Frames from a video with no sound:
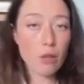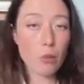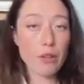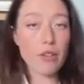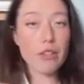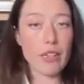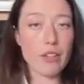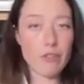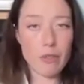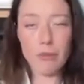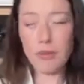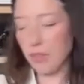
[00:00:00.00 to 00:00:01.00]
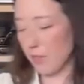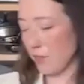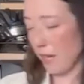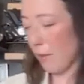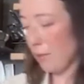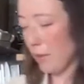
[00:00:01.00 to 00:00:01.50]
what you'd get from the
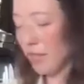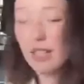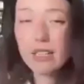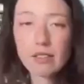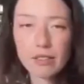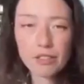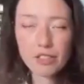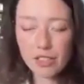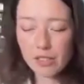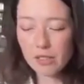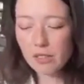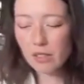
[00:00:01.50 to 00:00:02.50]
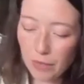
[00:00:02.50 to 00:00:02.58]
snap and eat dungies.